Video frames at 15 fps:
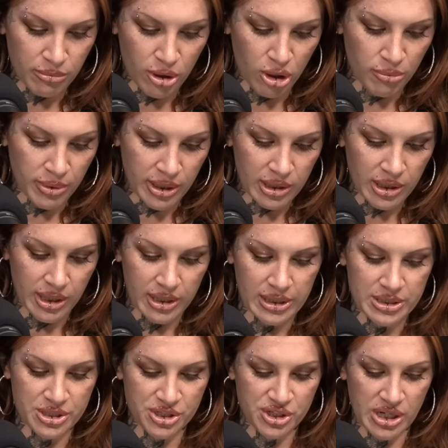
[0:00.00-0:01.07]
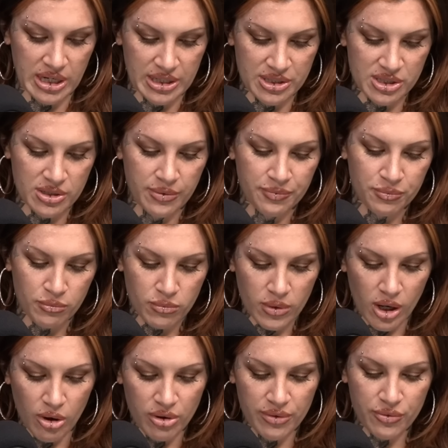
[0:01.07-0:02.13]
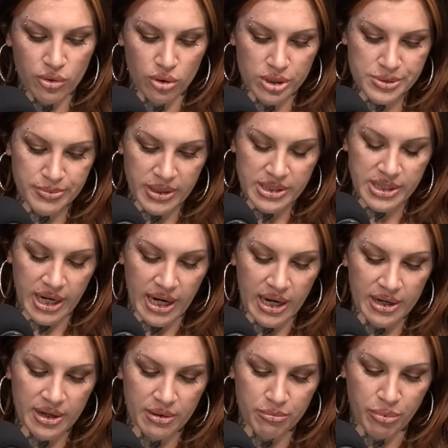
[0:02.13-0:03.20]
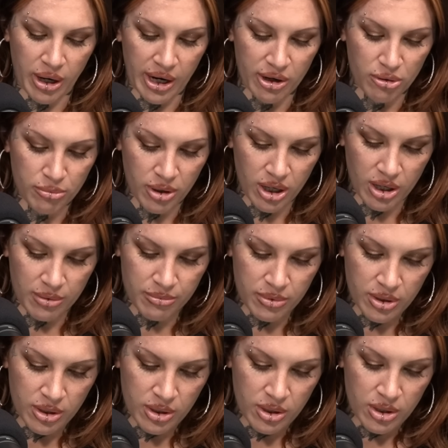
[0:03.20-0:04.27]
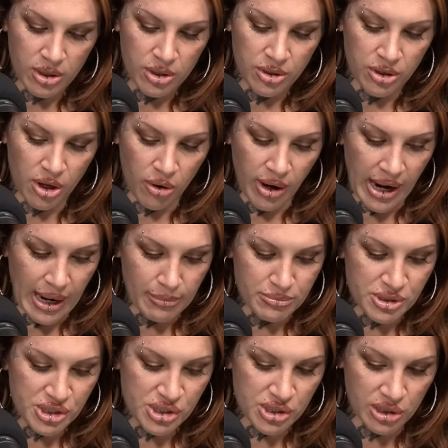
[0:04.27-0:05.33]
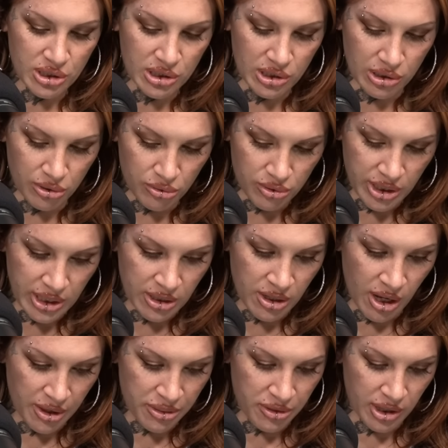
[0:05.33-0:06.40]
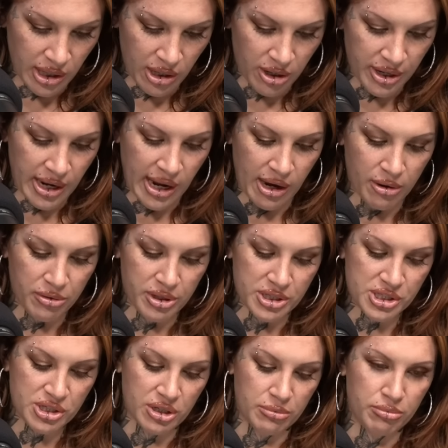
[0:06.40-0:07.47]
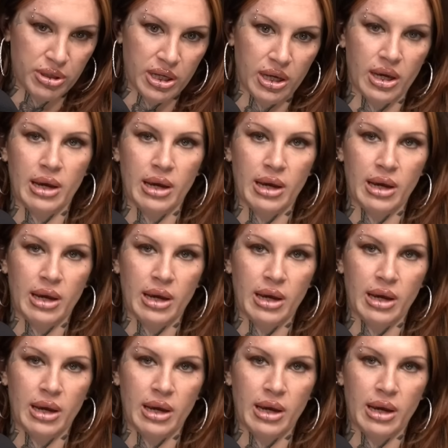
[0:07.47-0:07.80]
moment, ladies and gents. Oh, and of course, my dad and bio mom know absolutely nothing on how this could be.